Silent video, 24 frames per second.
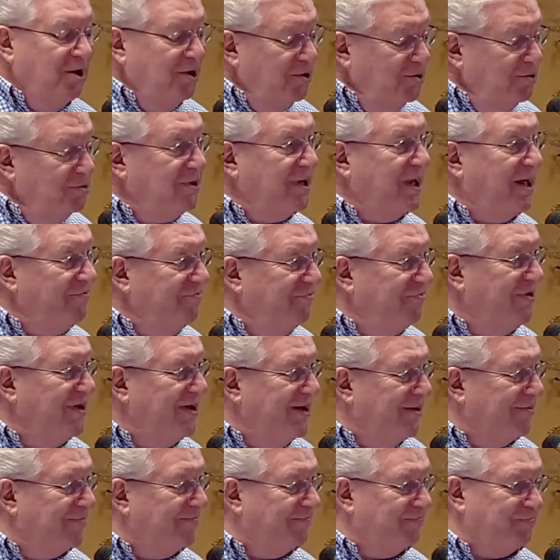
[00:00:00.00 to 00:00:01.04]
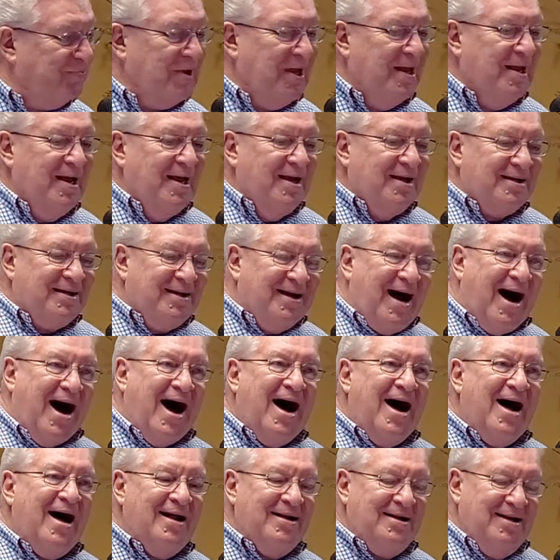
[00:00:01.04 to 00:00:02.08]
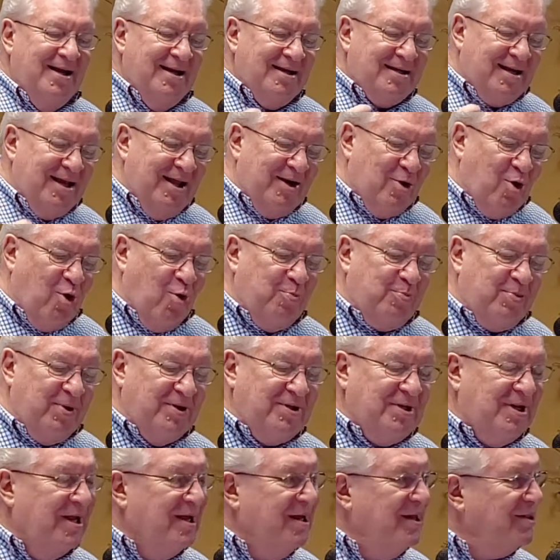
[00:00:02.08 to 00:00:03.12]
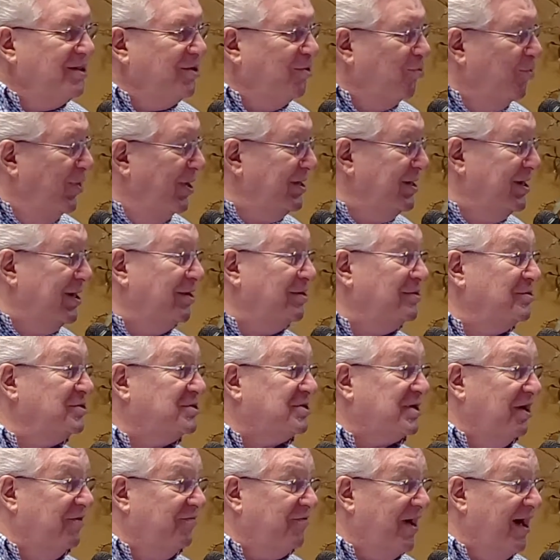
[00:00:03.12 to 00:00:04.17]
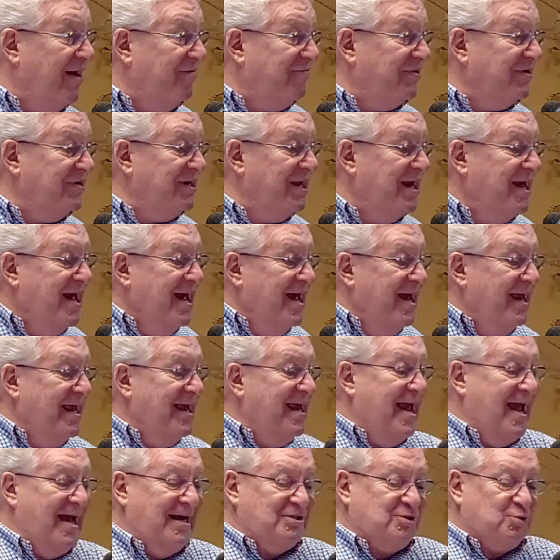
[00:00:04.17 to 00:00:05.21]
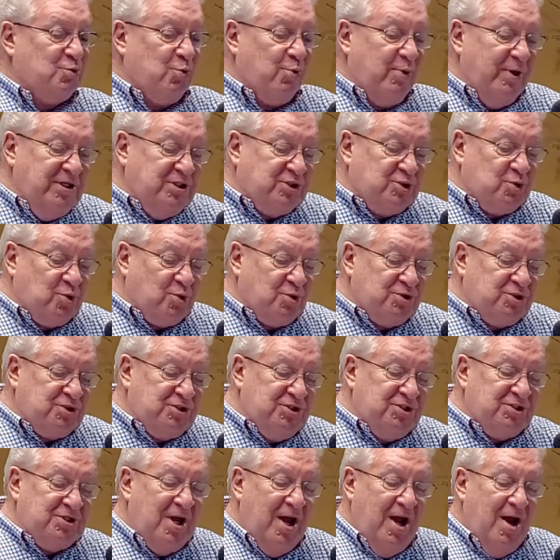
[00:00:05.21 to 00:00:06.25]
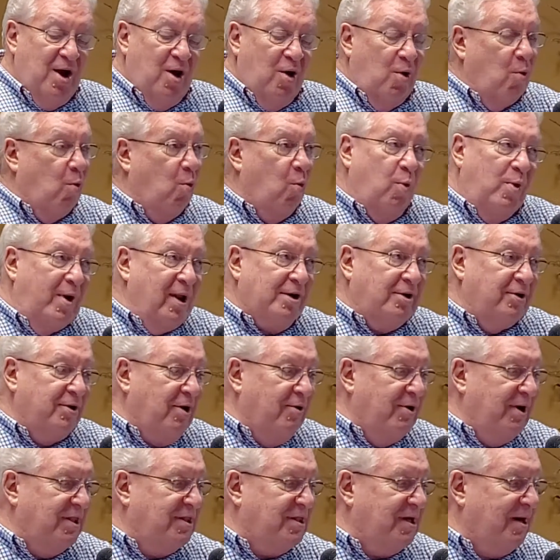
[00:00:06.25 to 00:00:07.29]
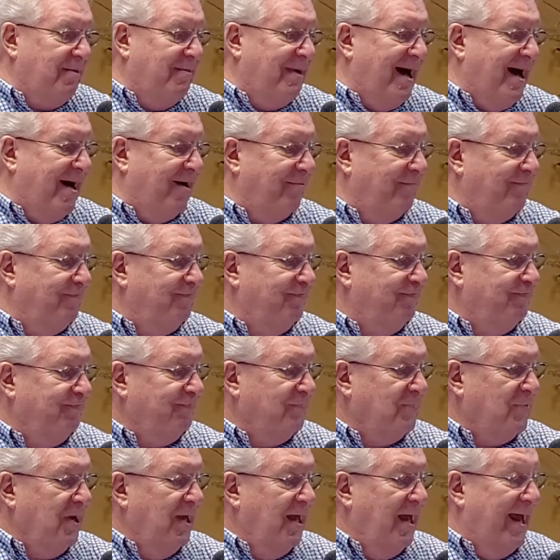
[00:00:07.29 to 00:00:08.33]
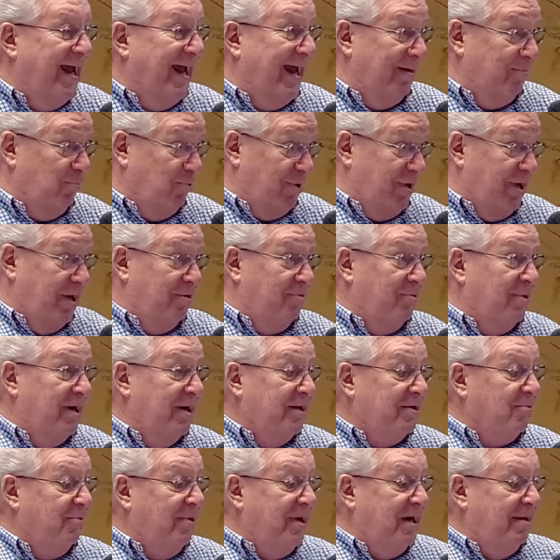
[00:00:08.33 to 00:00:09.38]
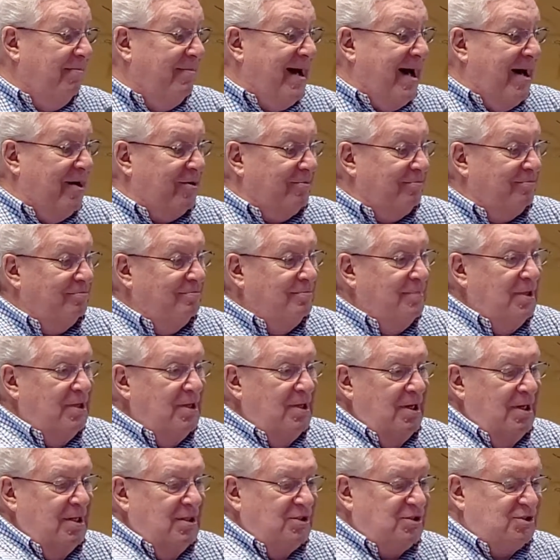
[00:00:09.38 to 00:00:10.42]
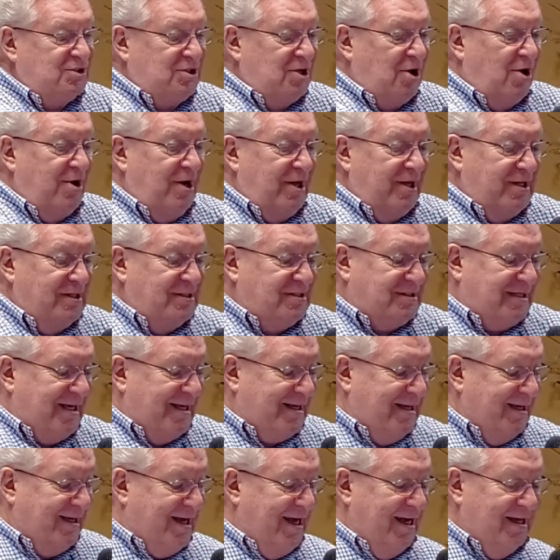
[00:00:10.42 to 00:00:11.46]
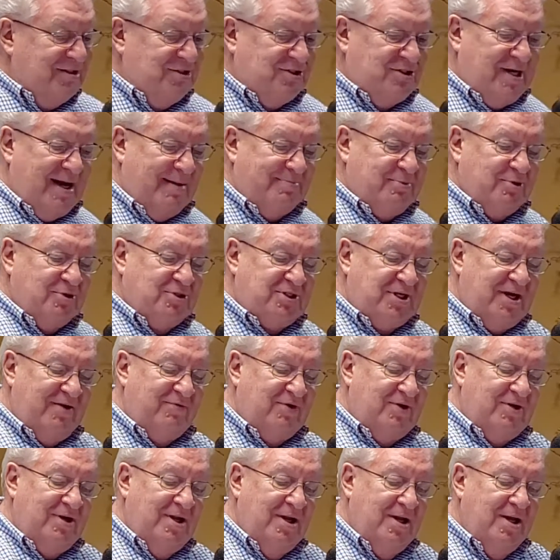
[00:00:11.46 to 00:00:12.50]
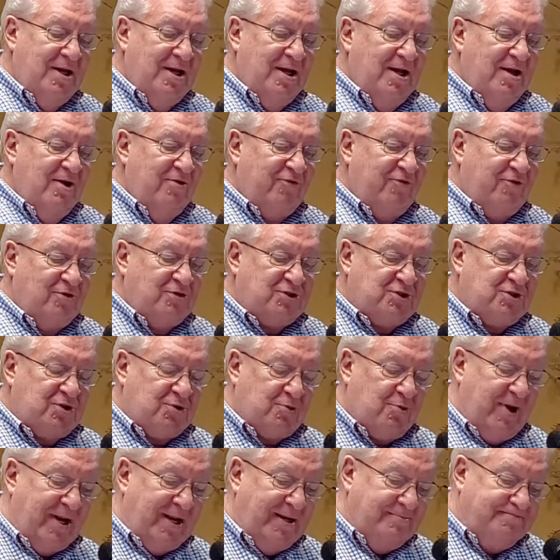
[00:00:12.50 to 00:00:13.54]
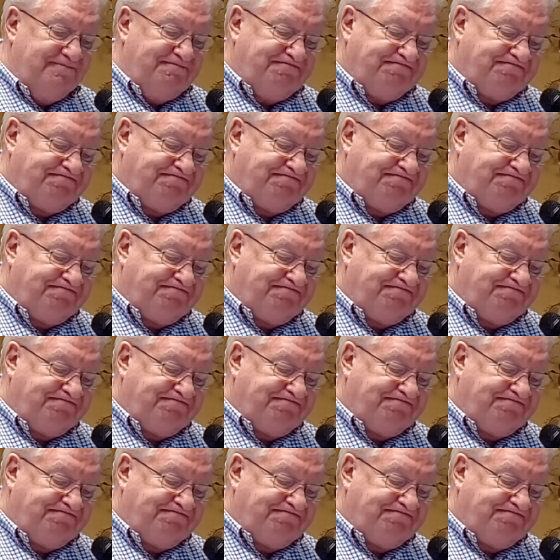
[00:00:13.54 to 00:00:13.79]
who love him." God can open the windows of heaven. He has resources we don't know anything about. And we're getting ready to read about them, starting in 2 Kings chapter 7, verse 3.